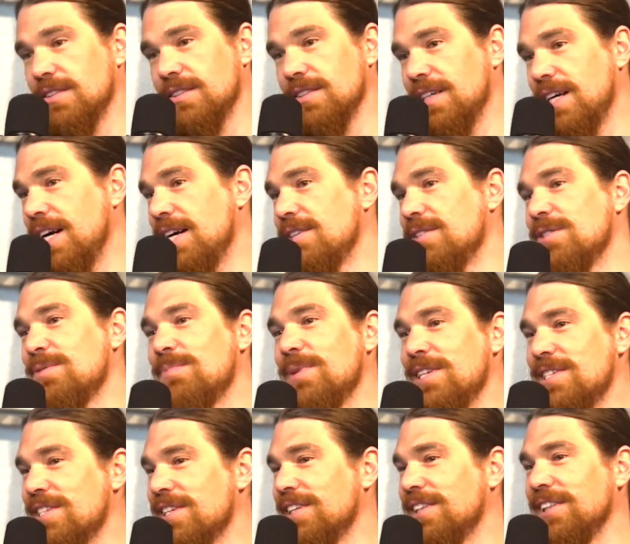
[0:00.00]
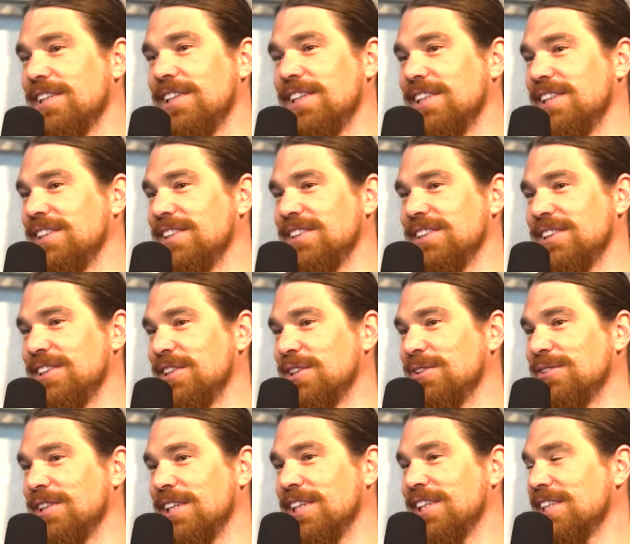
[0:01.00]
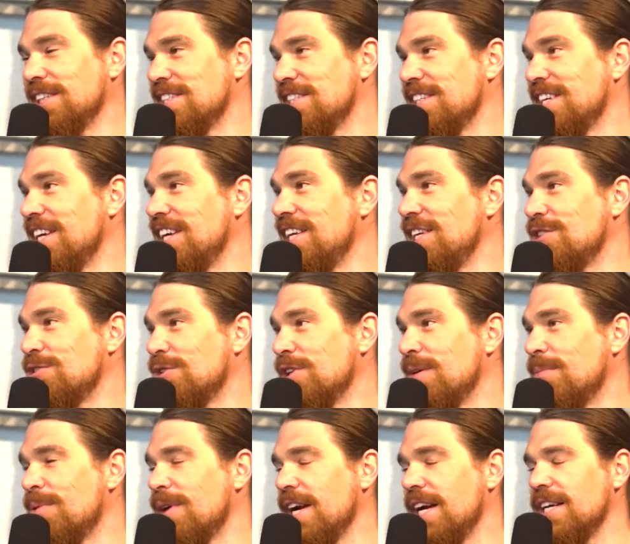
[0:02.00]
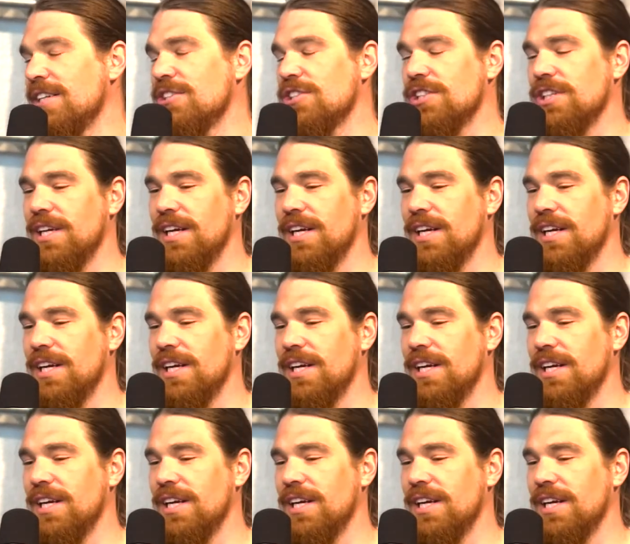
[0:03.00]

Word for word: I was basically, you know, like a skinny tree branch,